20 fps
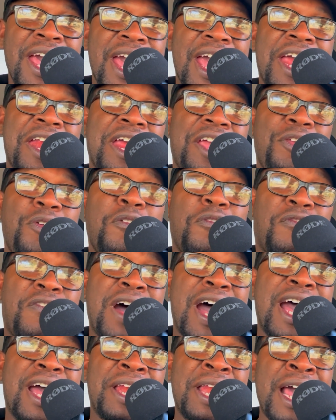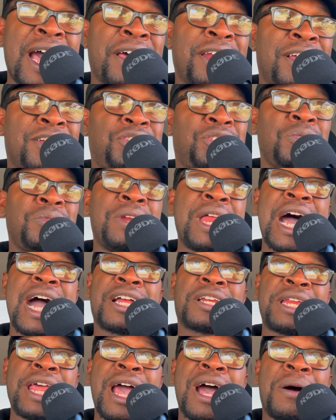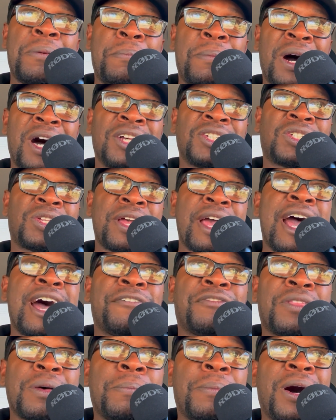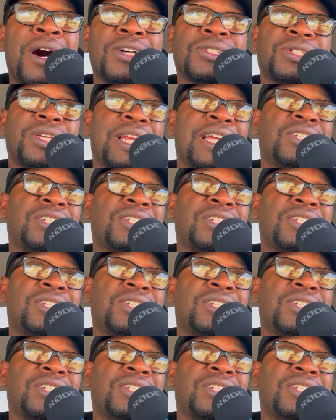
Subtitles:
And then you find out, as you knock down monster after monster,